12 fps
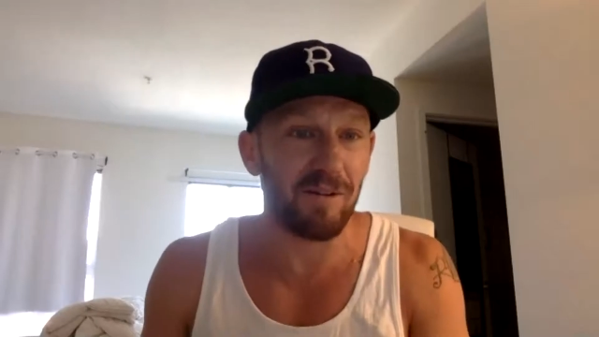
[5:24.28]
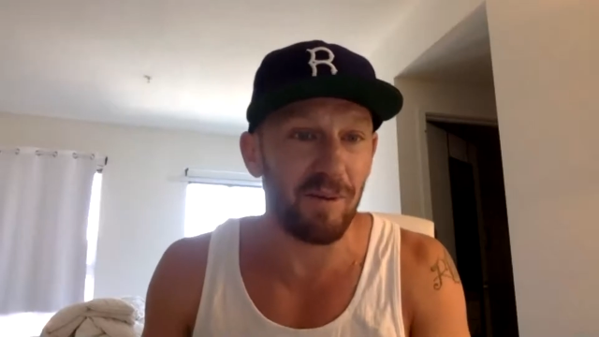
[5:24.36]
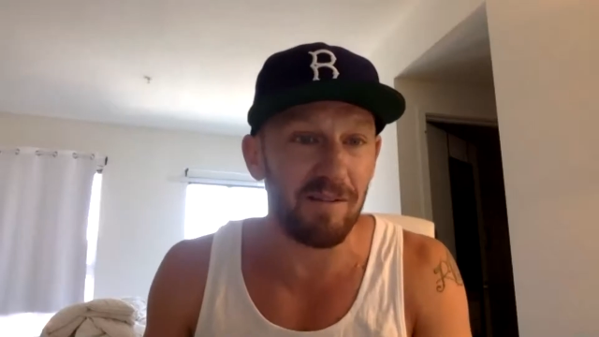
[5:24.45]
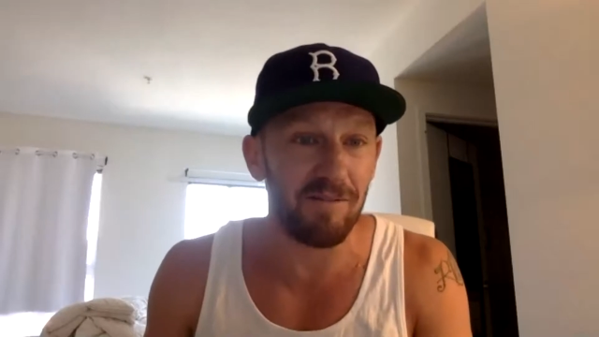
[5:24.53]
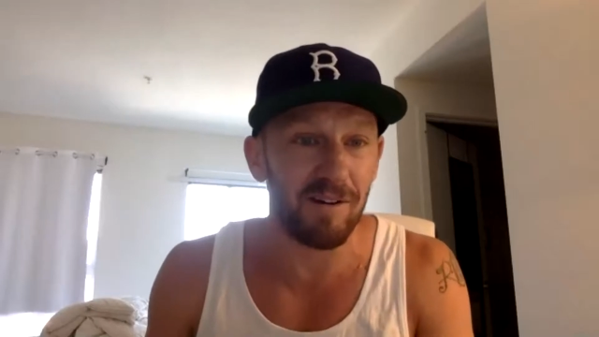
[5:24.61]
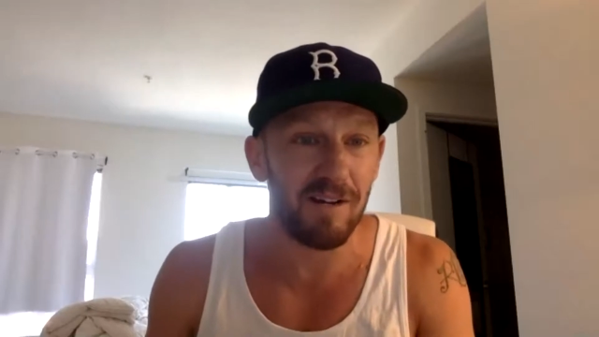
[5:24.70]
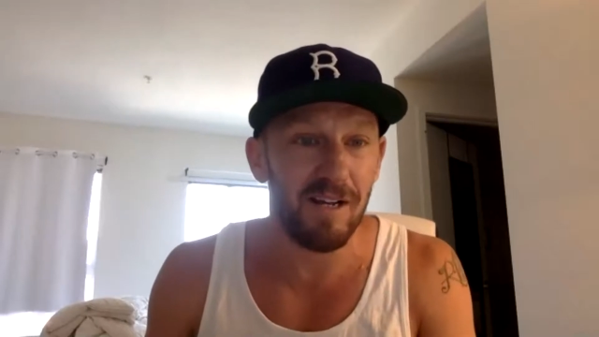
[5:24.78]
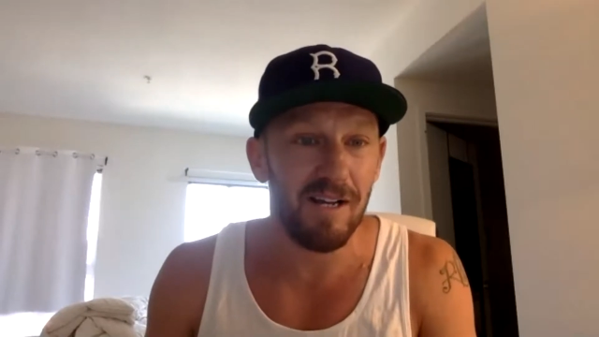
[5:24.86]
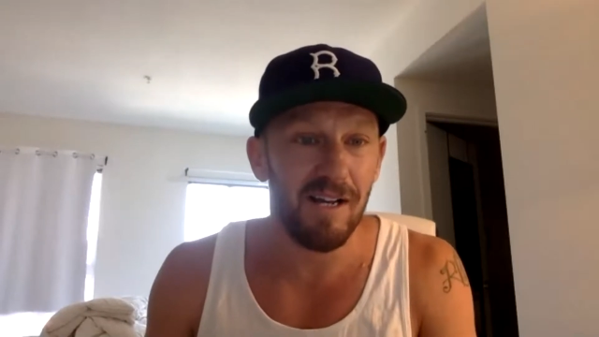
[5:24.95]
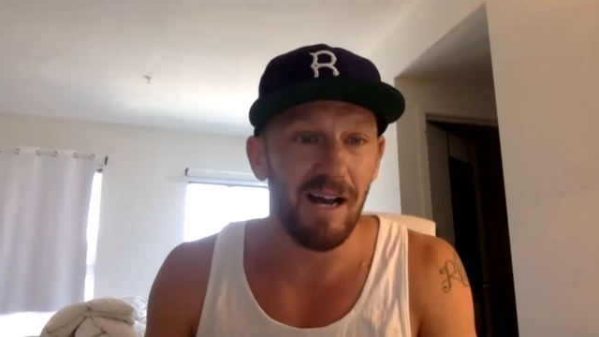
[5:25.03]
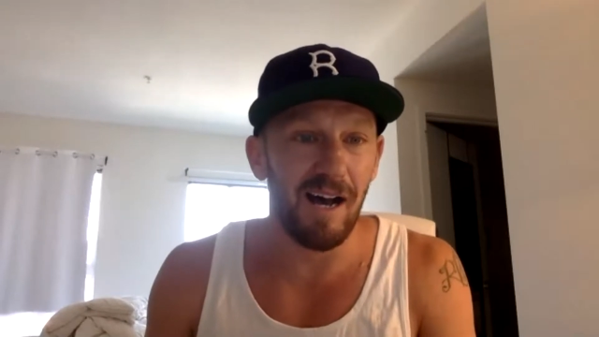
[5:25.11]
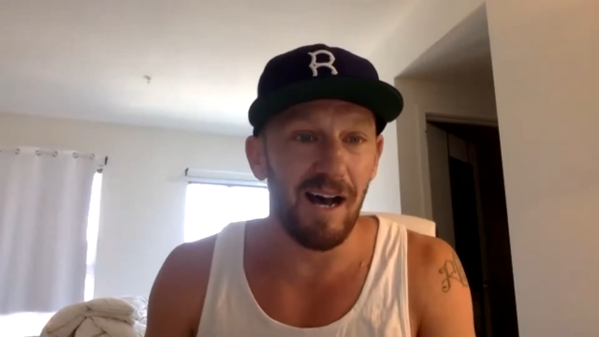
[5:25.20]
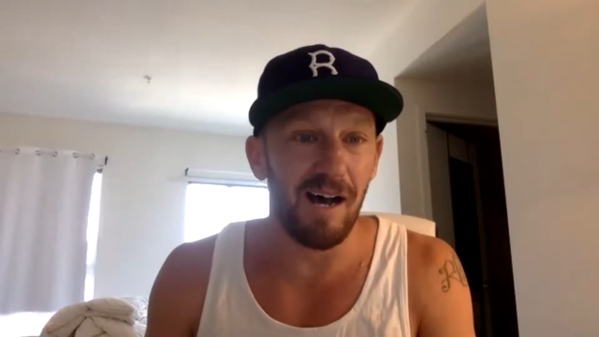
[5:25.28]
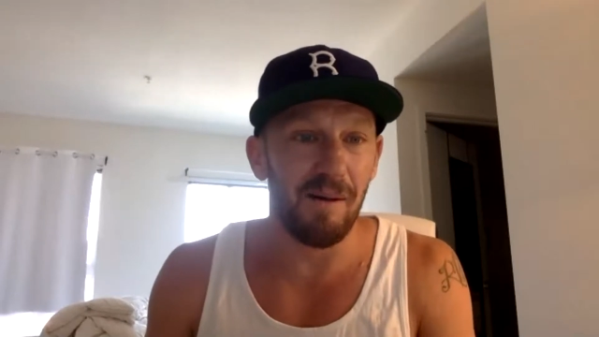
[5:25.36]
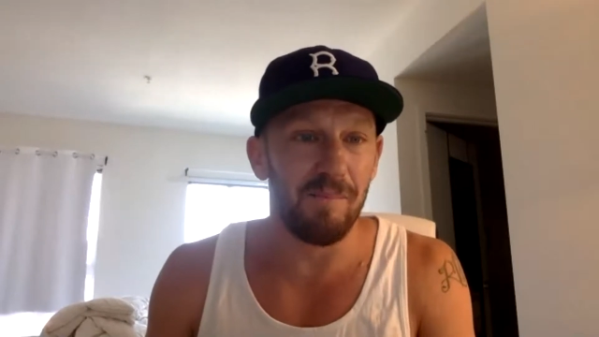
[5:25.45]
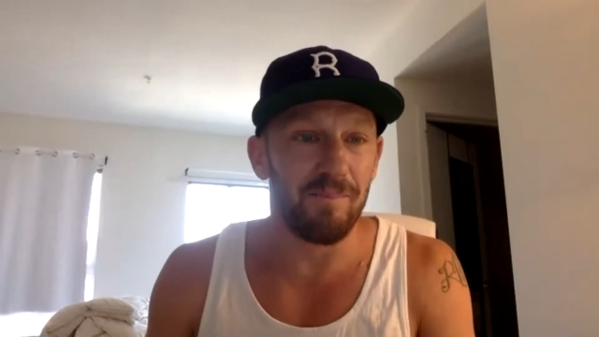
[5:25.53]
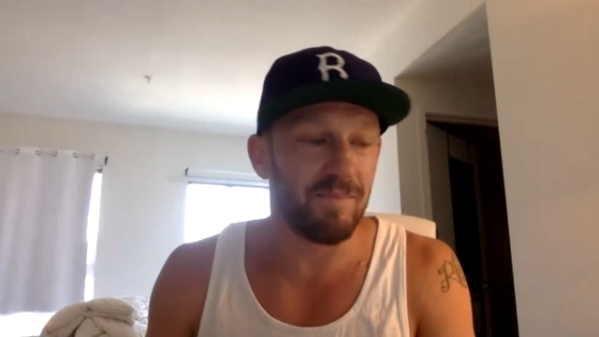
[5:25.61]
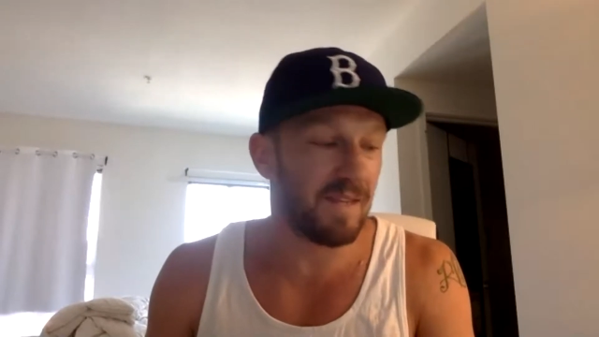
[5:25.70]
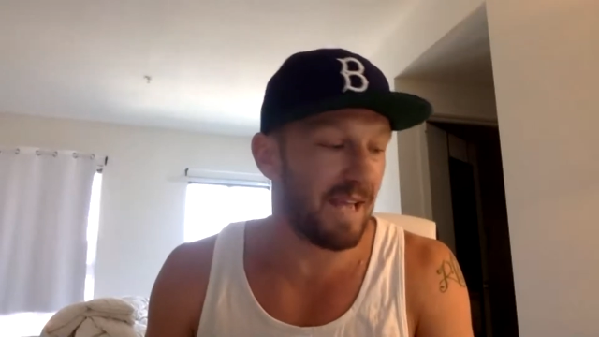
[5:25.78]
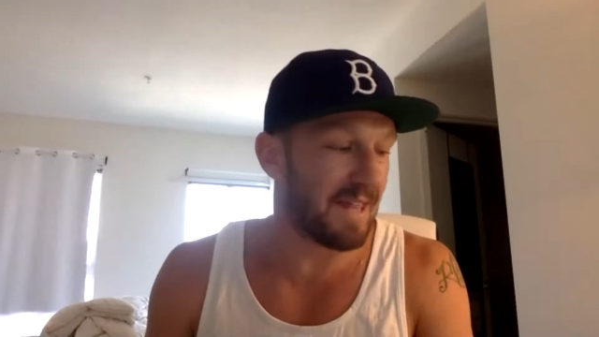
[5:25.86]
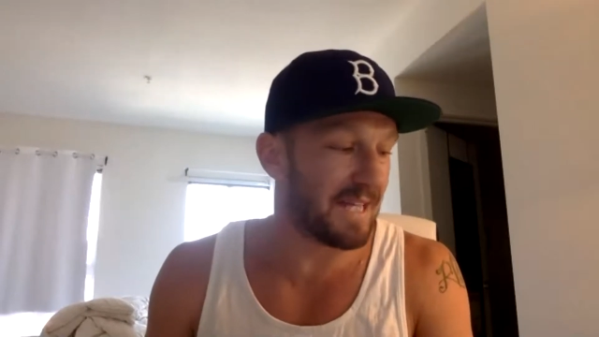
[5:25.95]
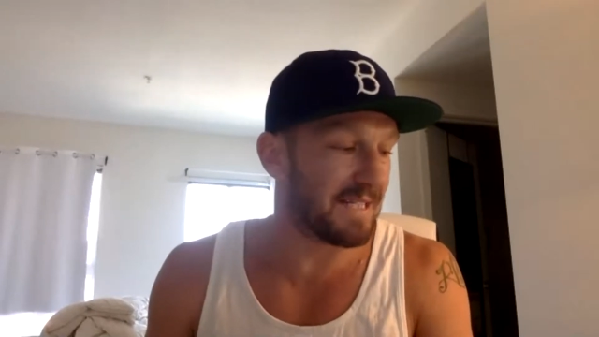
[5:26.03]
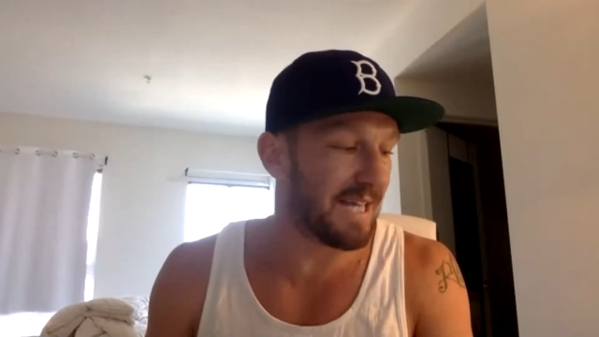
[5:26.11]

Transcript: or whatever. Um, I think